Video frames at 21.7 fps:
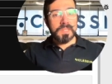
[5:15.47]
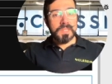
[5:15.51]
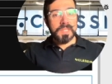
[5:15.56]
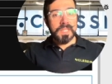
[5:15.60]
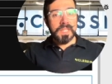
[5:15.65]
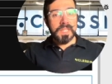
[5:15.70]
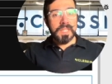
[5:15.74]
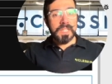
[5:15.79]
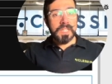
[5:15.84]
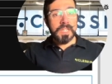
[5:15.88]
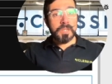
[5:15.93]

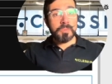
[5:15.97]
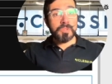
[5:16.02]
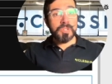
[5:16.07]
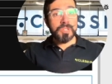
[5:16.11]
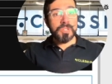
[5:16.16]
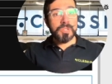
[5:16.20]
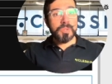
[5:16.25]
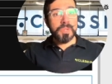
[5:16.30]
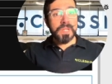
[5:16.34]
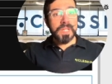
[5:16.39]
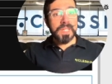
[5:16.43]
And I'm going
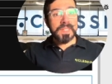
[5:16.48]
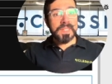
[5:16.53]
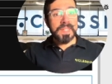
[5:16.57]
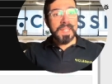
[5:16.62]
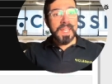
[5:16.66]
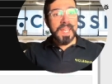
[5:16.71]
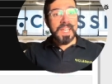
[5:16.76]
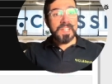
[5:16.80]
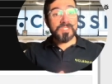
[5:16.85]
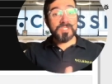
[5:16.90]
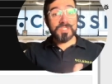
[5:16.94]
to go ahead
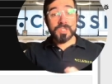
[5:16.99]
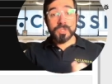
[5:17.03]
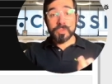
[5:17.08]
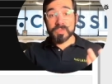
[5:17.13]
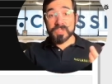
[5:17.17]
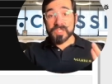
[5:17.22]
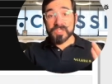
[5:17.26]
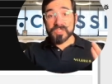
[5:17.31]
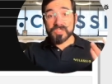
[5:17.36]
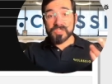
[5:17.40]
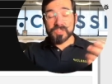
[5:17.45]
and execute
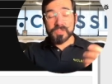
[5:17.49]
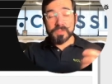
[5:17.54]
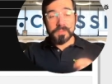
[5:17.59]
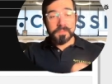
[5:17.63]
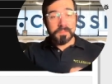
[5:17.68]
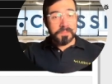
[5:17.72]
this.